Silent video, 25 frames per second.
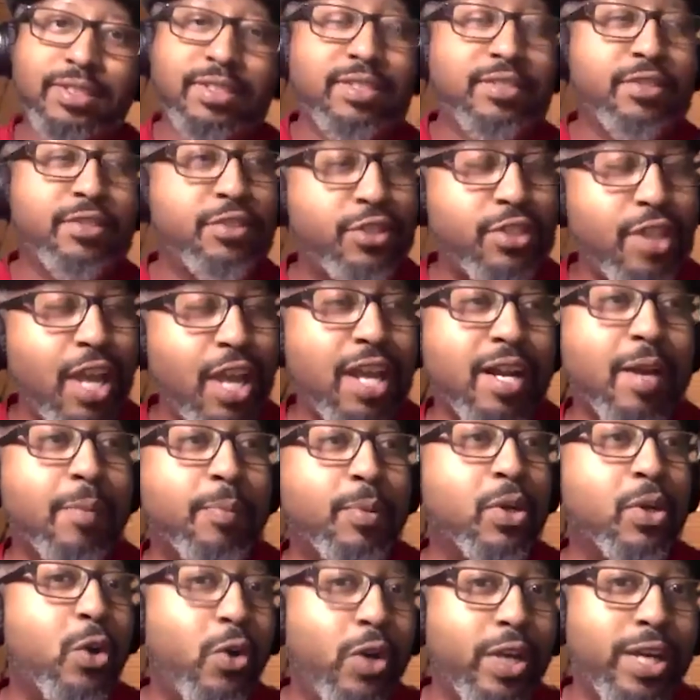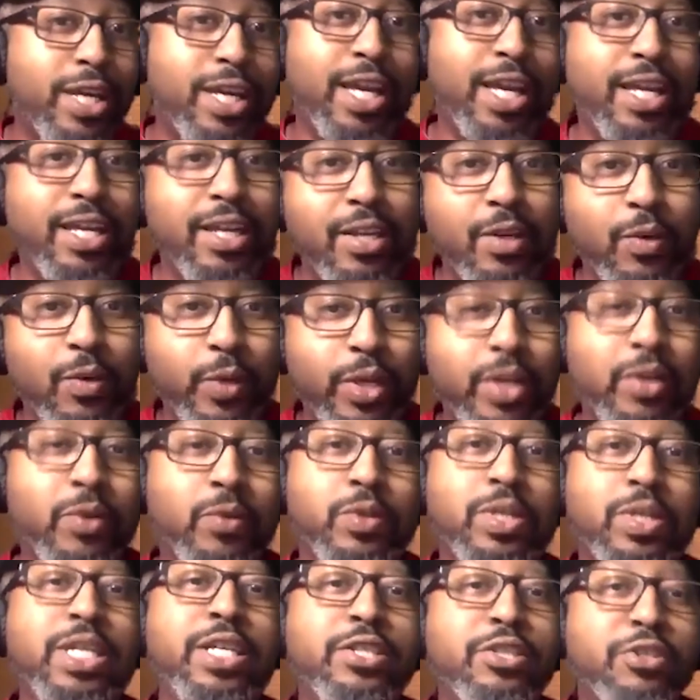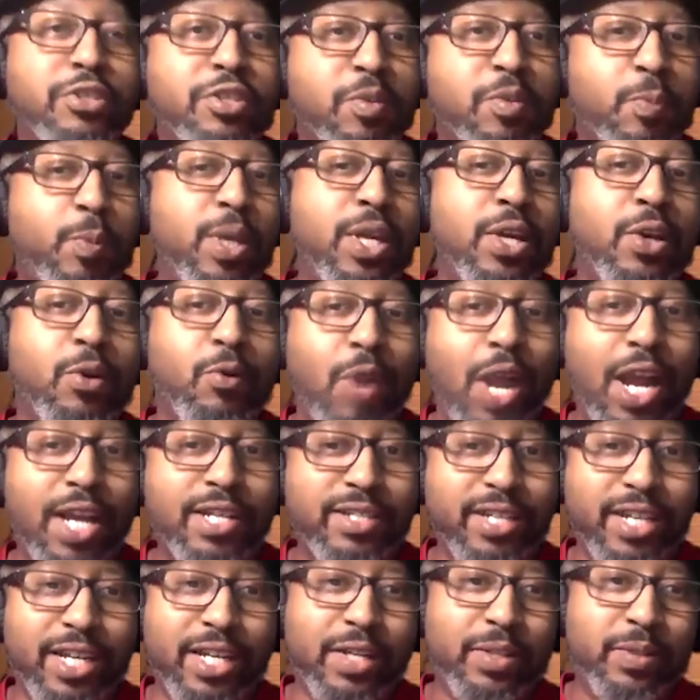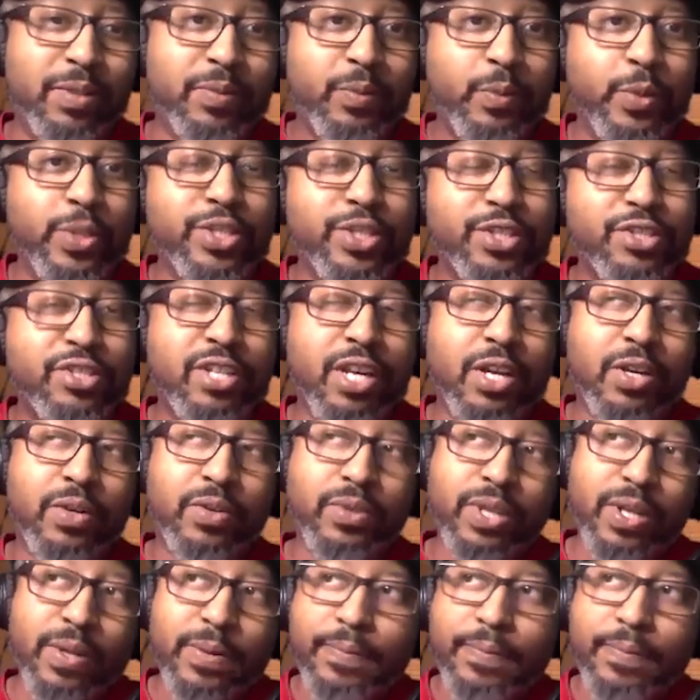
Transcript: Shut up, Okoye. We don't need your spear right now. We just don't.